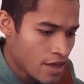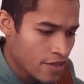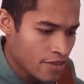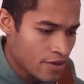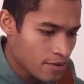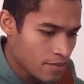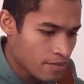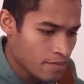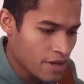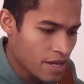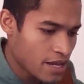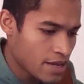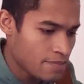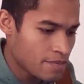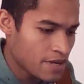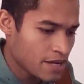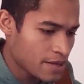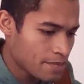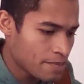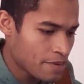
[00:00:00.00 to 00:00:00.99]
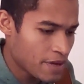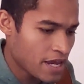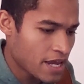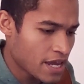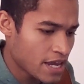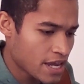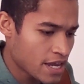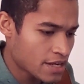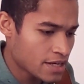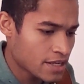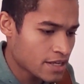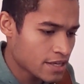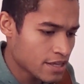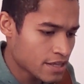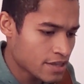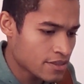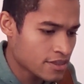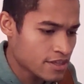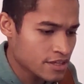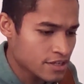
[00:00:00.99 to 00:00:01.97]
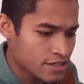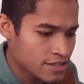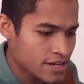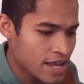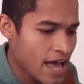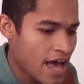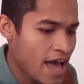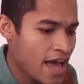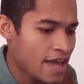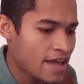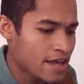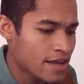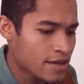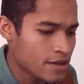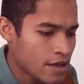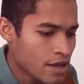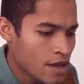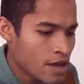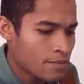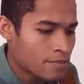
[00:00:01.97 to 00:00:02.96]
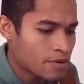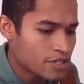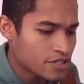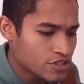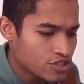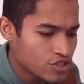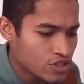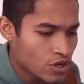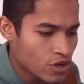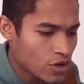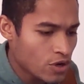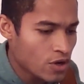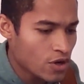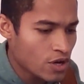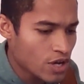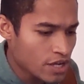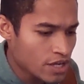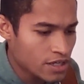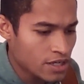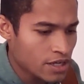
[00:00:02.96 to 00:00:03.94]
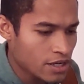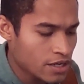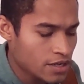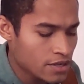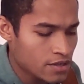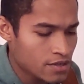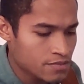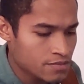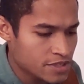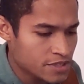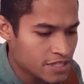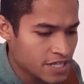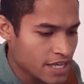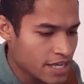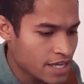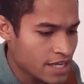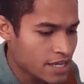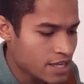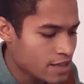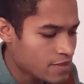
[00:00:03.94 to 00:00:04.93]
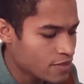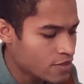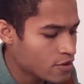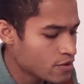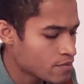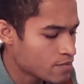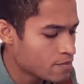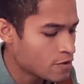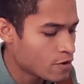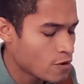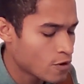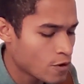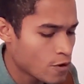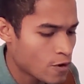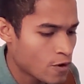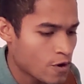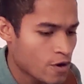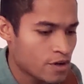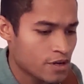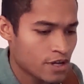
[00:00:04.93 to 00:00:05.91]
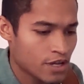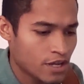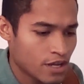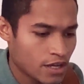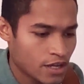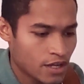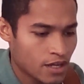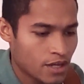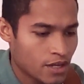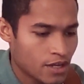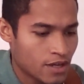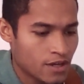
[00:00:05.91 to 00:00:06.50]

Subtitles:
There may be pain in the night, but joy comes in the morning.